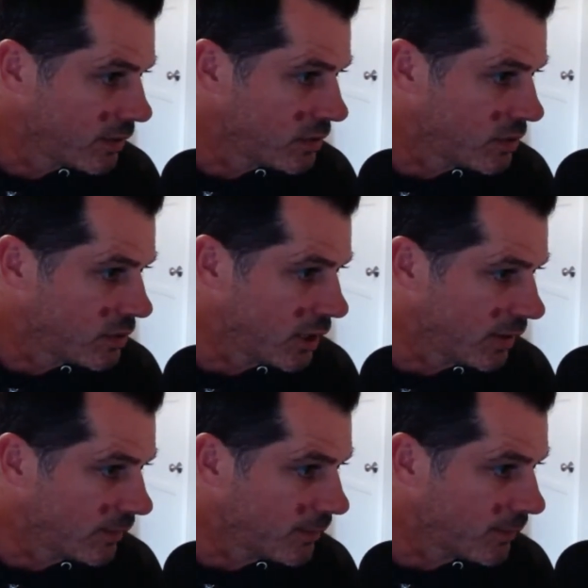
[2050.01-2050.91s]
Julie,
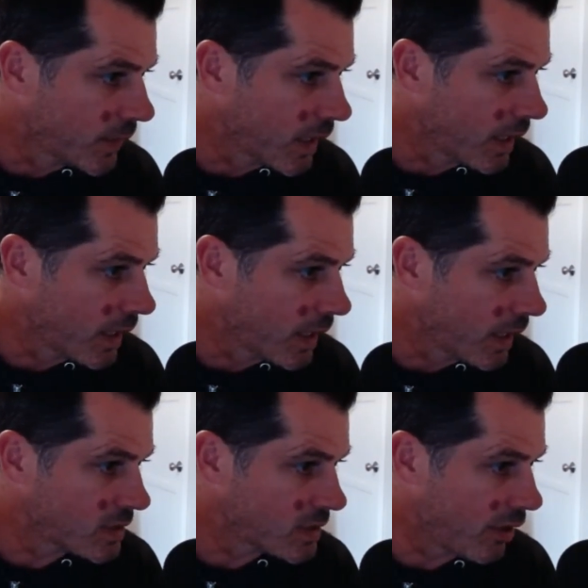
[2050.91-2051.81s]
hey, John, I've
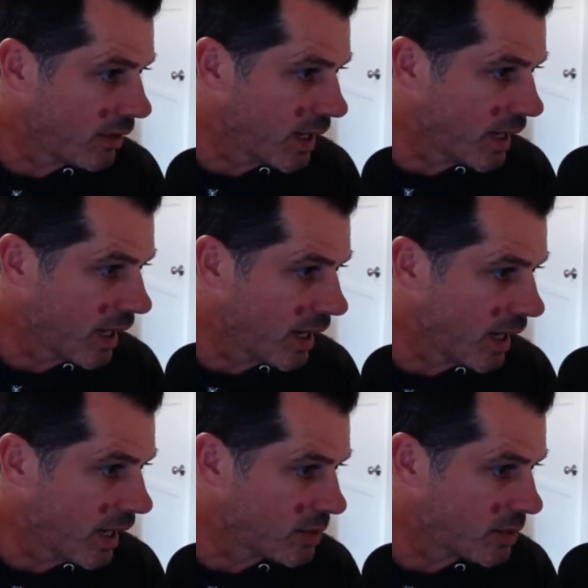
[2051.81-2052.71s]
just downloaded the letter and
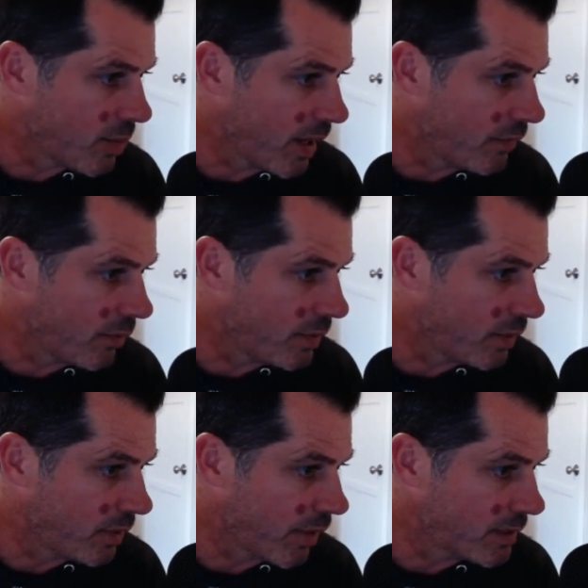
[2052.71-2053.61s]
action plan for appeal.
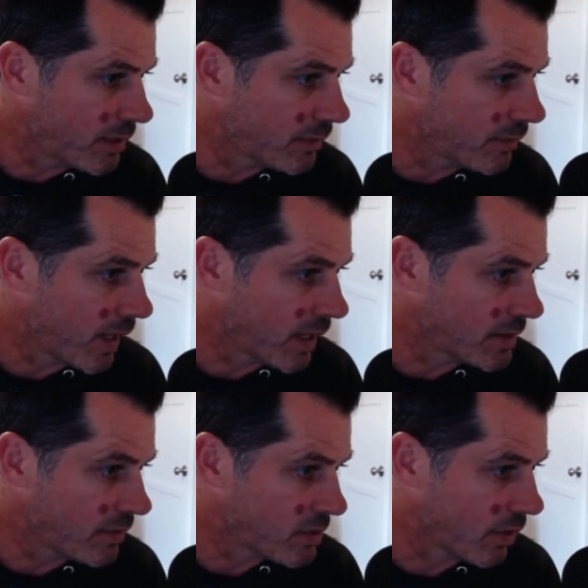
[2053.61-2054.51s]
Great. Thanks. I've
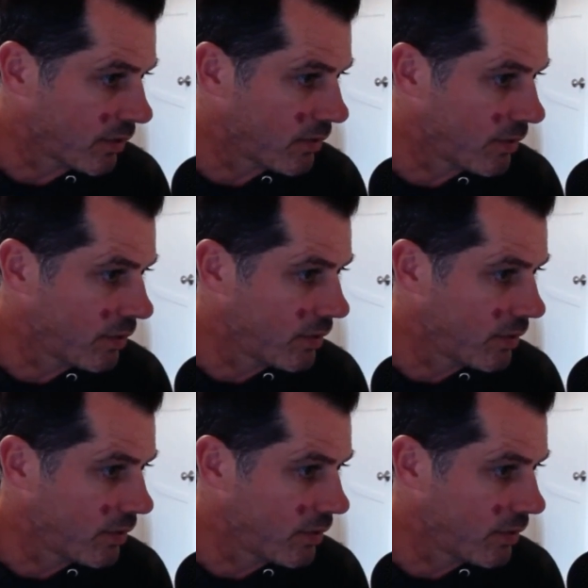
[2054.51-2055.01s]
just gone through.